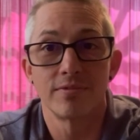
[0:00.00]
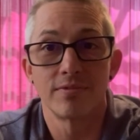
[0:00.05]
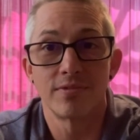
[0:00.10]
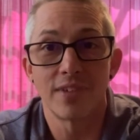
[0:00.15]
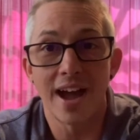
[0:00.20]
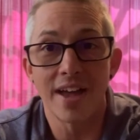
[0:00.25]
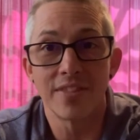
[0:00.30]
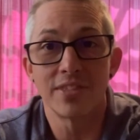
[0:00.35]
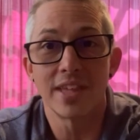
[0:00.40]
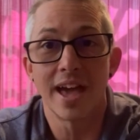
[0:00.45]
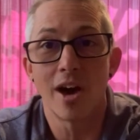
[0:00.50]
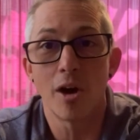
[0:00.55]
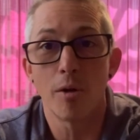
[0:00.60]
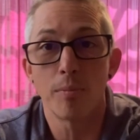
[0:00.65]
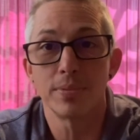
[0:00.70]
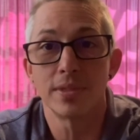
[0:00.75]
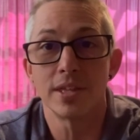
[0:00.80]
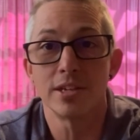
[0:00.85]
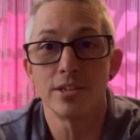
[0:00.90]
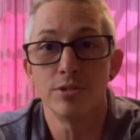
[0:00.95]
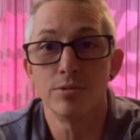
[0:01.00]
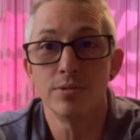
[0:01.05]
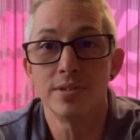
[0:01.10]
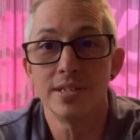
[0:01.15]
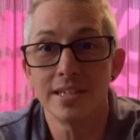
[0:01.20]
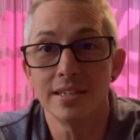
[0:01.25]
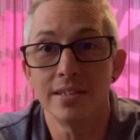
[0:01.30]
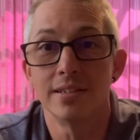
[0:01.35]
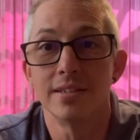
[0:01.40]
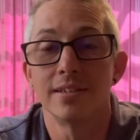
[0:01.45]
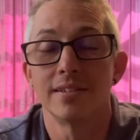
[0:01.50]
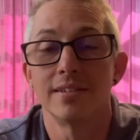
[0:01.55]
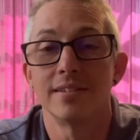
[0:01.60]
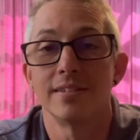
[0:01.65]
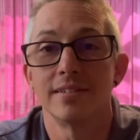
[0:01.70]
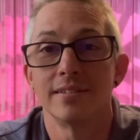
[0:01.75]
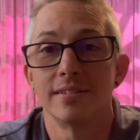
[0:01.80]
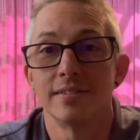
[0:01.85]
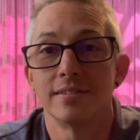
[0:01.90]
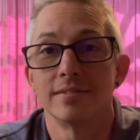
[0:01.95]
Find the help that you need,
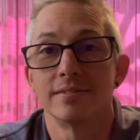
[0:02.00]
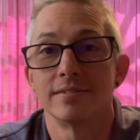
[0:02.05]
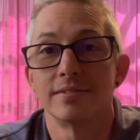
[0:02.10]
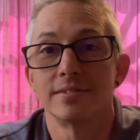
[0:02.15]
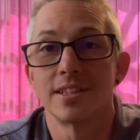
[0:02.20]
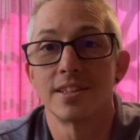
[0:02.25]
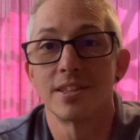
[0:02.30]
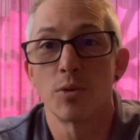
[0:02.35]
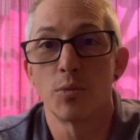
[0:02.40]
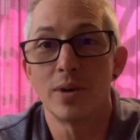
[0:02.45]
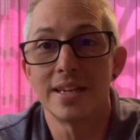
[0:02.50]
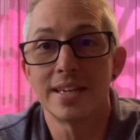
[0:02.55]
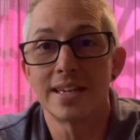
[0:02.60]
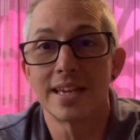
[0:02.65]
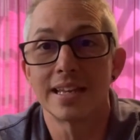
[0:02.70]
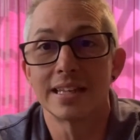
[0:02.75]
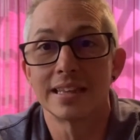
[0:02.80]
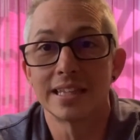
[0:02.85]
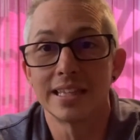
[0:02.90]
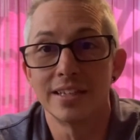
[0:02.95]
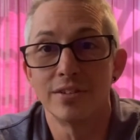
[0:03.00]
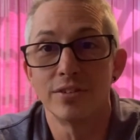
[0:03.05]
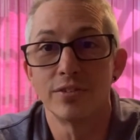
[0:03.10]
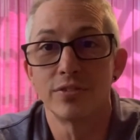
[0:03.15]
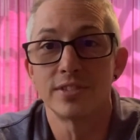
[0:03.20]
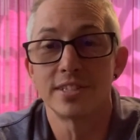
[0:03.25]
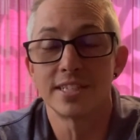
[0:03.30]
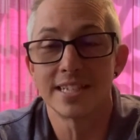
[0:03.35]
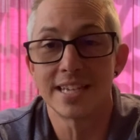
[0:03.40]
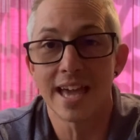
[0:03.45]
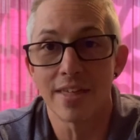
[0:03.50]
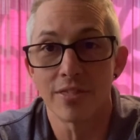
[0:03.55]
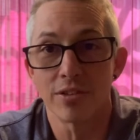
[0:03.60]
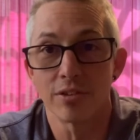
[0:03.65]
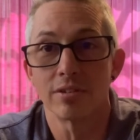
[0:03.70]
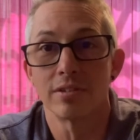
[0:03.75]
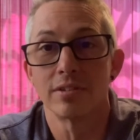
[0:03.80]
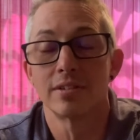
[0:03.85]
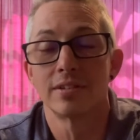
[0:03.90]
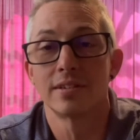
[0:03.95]
so that we can live
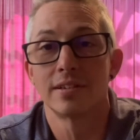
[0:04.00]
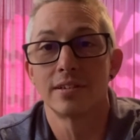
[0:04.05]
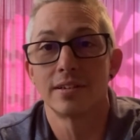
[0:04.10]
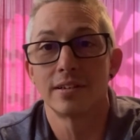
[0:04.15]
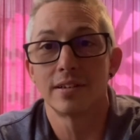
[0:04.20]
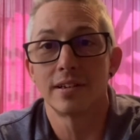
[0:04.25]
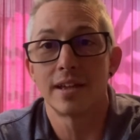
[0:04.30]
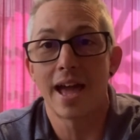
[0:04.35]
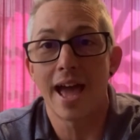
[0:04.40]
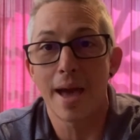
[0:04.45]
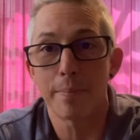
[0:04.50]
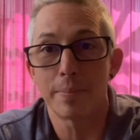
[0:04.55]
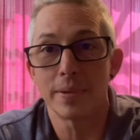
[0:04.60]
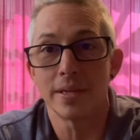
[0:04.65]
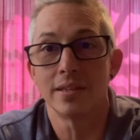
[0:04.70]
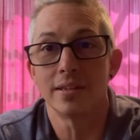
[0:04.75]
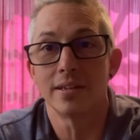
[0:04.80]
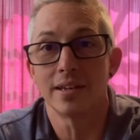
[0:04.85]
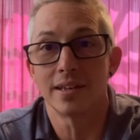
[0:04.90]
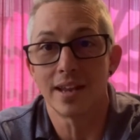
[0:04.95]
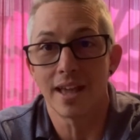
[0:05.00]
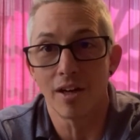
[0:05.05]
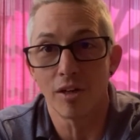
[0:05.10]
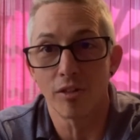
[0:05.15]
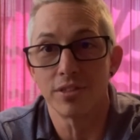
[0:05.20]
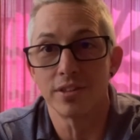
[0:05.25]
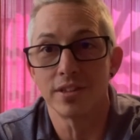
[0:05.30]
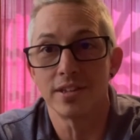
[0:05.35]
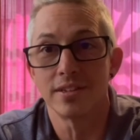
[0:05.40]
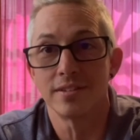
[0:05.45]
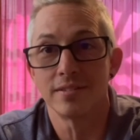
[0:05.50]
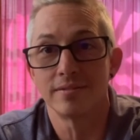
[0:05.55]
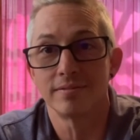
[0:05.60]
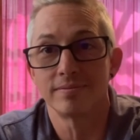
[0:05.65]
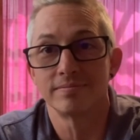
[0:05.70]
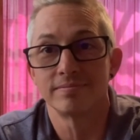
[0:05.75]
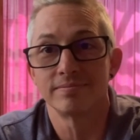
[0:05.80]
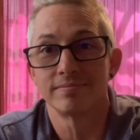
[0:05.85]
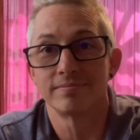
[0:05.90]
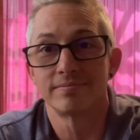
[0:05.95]
together, happy and healthy,
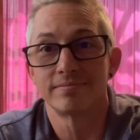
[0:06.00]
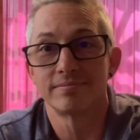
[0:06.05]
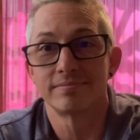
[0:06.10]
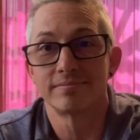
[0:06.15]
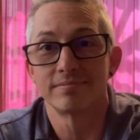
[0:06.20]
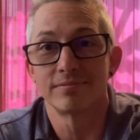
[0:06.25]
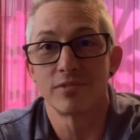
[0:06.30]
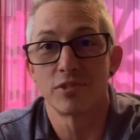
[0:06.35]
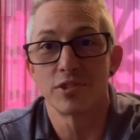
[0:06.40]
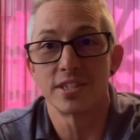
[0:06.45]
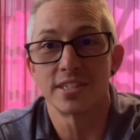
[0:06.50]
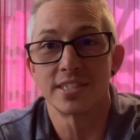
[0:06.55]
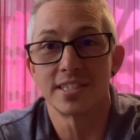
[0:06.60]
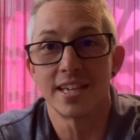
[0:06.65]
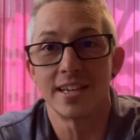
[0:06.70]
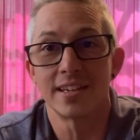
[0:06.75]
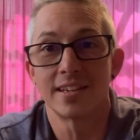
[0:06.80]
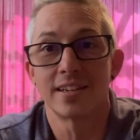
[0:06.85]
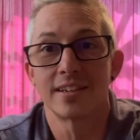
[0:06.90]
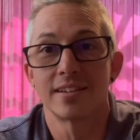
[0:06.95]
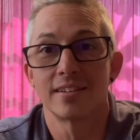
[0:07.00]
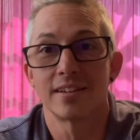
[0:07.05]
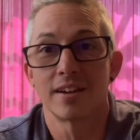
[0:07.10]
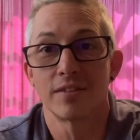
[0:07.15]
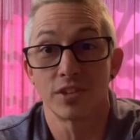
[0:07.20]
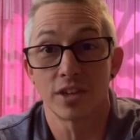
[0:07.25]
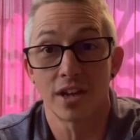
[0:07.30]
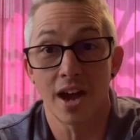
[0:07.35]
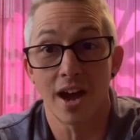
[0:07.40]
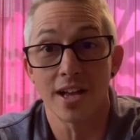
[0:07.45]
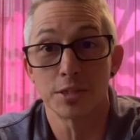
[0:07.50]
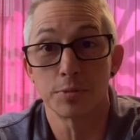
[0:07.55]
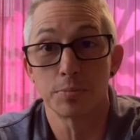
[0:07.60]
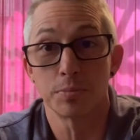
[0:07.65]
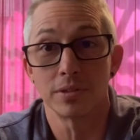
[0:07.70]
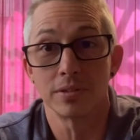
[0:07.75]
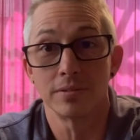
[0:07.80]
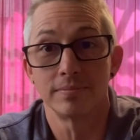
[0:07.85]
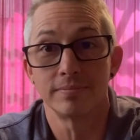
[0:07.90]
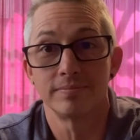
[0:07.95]
for the sake of the
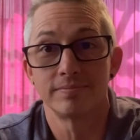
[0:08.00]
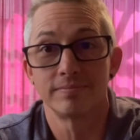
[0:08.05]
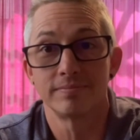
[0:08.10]
gospel.